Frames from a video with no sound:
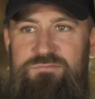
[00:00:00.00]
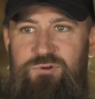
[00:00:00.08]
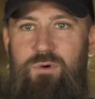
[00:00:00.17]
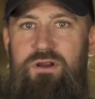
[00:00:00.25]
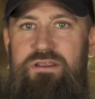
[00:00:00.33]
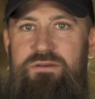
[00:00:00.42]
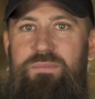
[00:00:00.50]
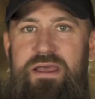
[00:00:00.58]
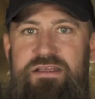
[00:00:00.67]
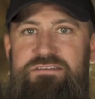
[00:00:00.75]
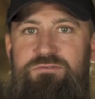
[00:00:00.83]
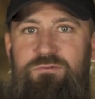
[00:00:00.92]
to where he
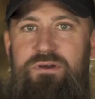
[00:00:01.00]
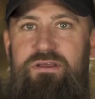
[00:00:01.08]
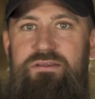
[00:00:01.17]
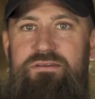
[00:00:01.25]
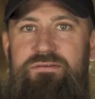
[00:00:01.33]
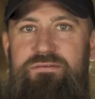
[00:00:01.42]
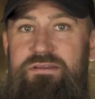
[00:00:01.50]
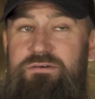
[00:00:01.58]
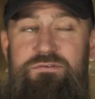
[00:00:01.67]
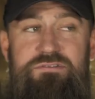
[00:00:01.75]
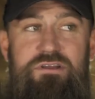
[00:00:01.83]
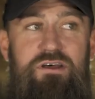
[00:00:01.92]
passed away. It
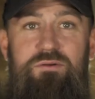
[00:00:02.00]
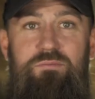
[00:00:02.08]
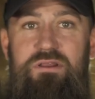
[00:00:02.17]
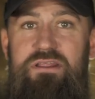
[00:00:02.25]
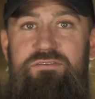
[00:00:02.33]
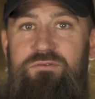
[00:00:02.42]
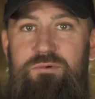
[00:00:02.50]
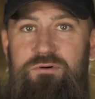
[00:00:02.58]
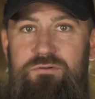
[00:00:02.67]
was unbelievable.